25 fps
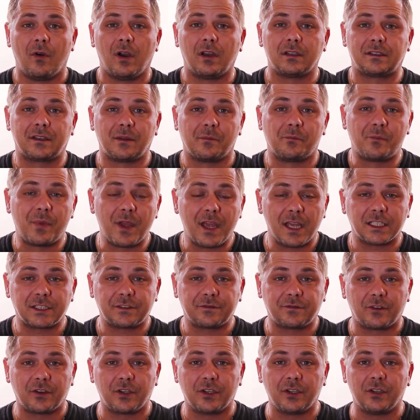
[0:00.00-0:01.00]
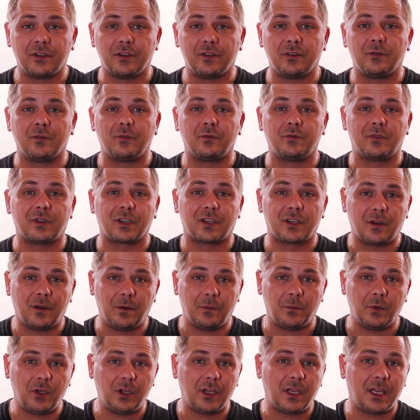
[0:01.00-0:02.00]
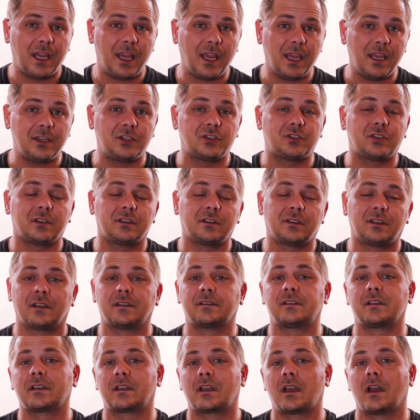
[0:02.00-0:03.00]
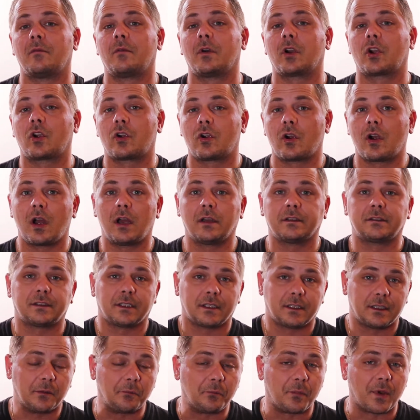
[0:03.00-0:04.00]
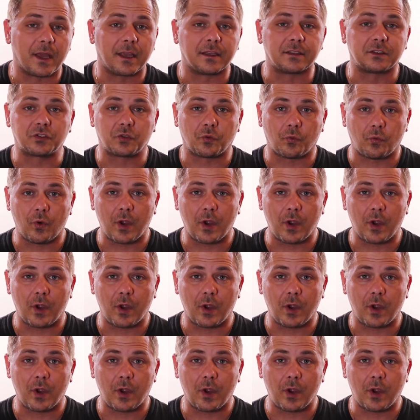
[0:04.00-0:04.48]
want the best for you the communication doesn't come across in the best